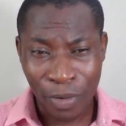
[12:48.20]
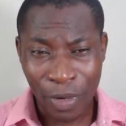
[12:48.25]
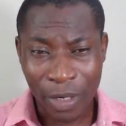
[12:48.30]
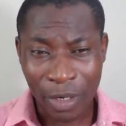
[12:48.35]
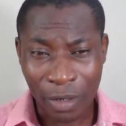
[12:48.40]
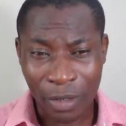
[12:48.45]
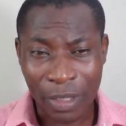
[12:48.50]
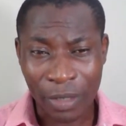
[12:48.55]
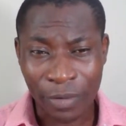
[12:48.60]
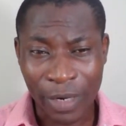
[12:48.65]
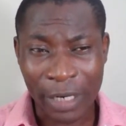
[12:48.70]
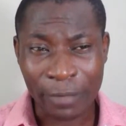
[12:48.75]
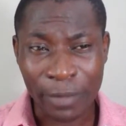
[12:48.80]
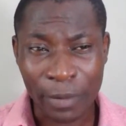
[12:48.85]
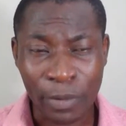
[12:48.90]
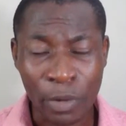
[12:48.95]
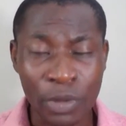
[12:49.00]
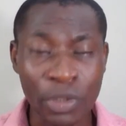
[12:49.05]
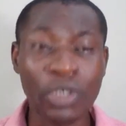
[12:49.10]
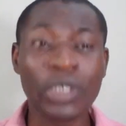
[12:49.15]
Were not the right
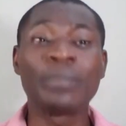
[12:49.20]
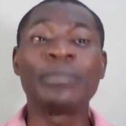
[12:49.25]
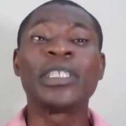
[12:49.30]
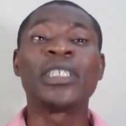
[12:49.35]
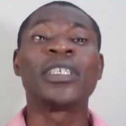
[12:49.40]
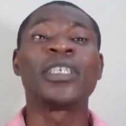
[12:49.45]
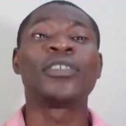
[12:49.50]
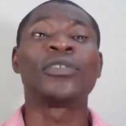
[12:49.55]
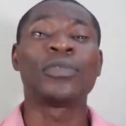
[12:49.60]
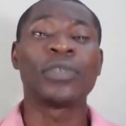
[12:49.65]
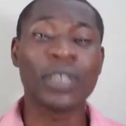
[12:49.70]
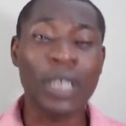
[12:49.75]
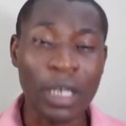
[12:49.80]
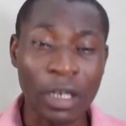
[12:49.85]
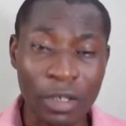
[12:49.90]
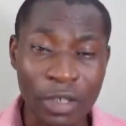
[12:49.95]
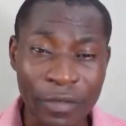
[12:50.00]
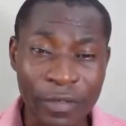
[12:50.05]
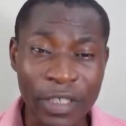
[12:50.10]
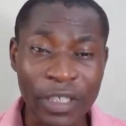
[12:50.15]
people. So the business
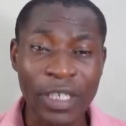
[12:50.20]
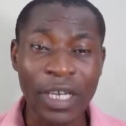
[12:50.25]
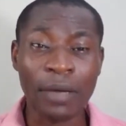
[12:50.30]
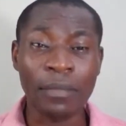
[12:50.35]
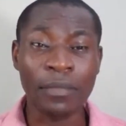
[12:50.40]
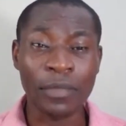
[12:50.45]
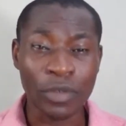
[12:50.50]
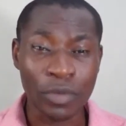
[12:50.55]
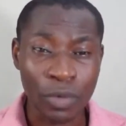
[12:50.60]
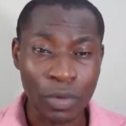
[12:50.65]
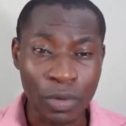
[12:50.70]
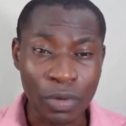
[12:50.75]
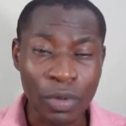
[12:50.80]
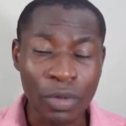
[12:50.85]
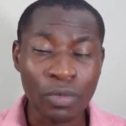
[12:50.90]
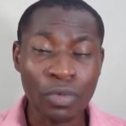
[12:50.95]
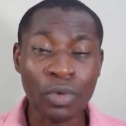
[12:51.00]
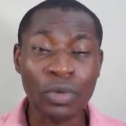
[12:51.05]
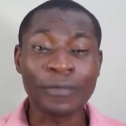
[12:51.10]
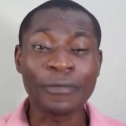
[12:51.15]
a lot of the times
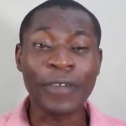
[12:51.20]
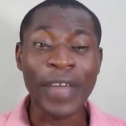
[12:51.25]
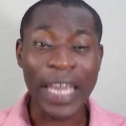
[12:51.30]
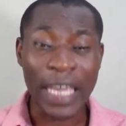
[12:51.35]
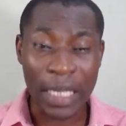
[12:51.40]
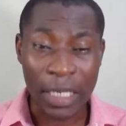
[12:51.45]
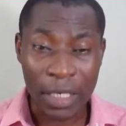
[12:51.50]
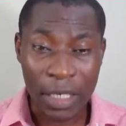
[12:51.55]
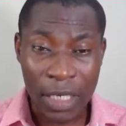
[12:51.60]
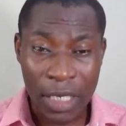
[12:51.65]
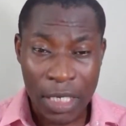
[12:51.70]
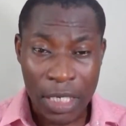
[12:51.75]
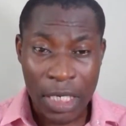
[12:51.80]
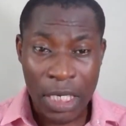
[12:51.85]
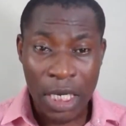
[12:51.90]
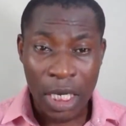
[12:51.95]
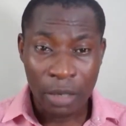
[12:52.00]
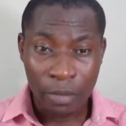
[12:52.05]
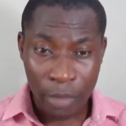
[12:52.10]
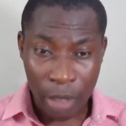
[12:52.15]
would fail
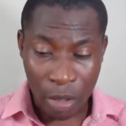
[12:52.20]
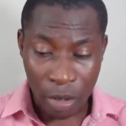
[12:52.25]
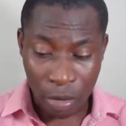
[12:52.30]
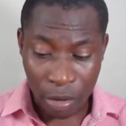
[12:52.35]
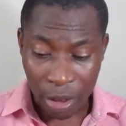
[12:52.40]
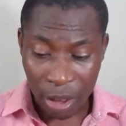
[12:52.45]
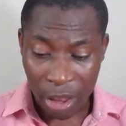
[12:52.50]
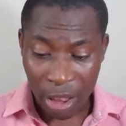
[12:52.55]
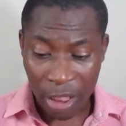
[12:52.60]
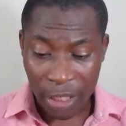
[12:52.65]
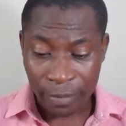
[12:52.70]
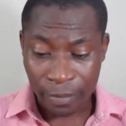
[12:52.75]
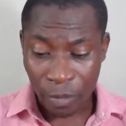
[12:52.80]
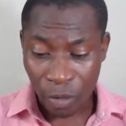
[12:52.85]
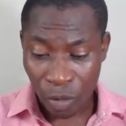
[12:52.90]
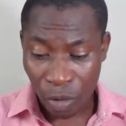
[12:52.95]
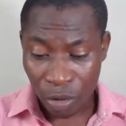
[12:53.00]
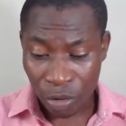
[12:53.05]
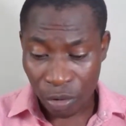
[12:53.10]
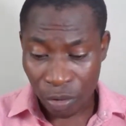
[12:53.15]
because the
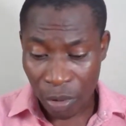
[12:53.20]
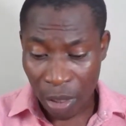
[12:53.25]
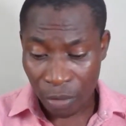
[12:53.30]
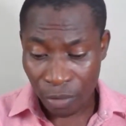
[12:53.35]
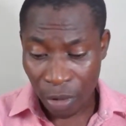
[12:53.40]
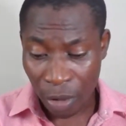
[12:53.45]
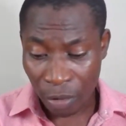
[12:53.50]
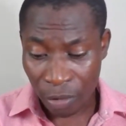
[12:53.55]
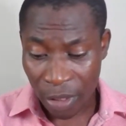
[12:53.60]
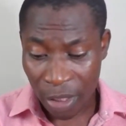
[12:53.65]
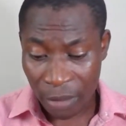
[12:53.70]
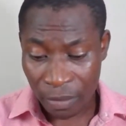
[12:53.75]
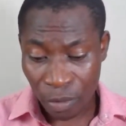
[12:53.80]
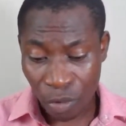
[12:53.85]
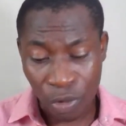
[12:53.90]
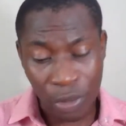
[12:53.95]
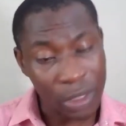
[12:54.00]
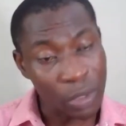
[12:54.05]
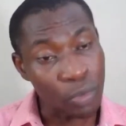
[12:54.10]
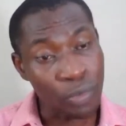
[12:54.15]
team was a wrong
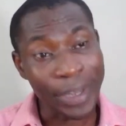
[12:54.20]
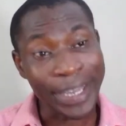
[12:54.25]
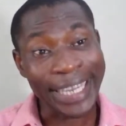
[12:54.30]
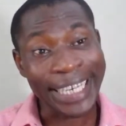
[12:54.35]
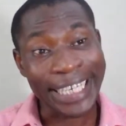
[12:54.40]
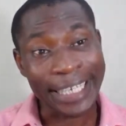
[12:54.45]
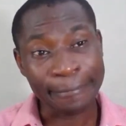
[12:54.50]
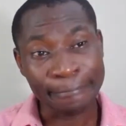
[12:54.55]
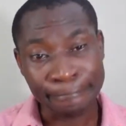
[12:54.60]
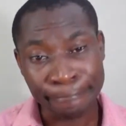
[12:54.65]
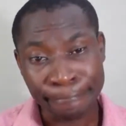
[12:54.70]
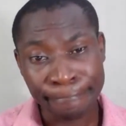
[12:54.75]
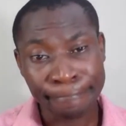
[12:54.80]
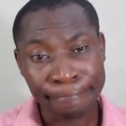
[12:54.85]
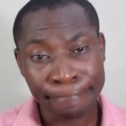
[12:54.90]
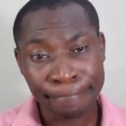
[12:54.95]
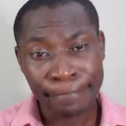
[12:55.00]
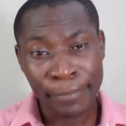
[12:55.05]
team, was a weak team.